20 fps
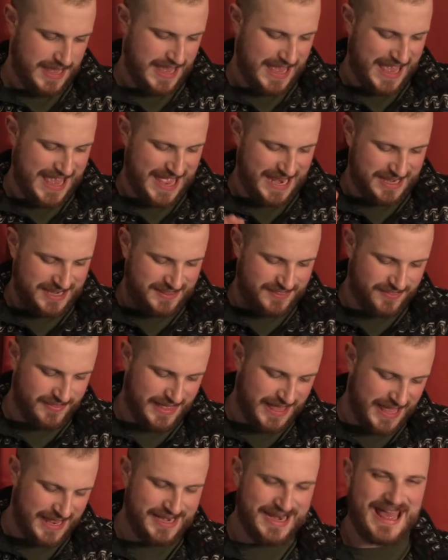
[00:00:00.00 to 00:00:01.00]
And
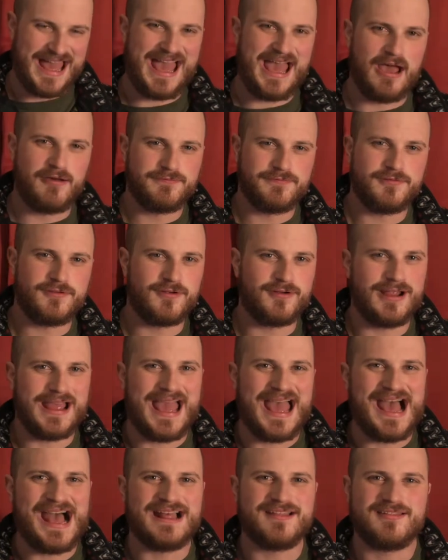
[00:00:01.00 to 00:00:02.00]
then, after
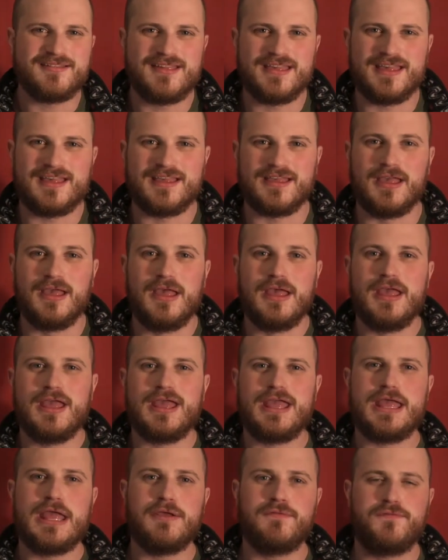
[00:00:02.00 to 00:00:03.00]
asking
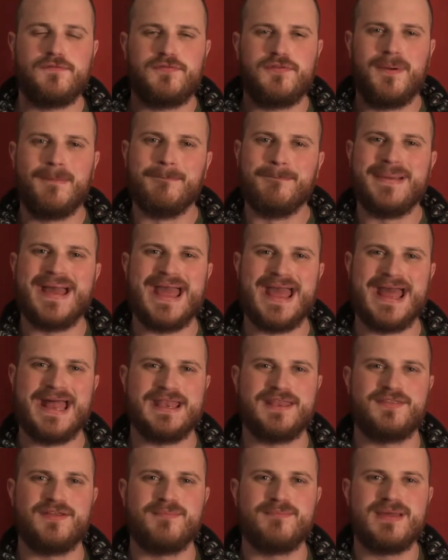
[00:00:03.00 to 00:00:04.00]
if the
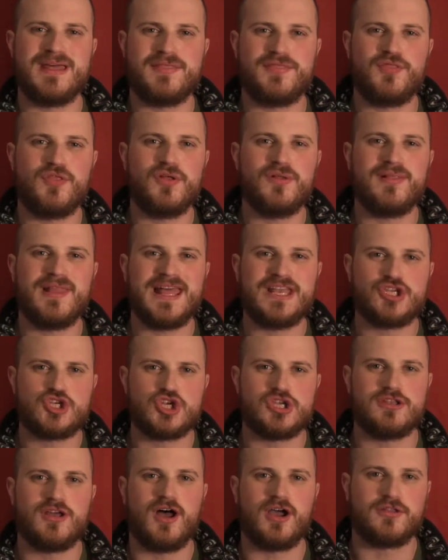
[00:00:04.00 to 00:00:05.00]
man, the myth, the
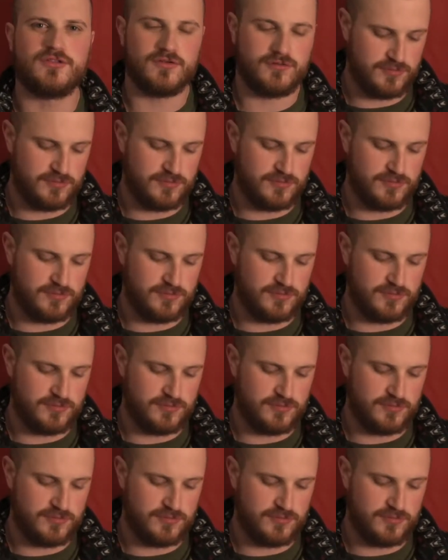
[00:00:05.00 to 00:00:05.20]
legend, Dr.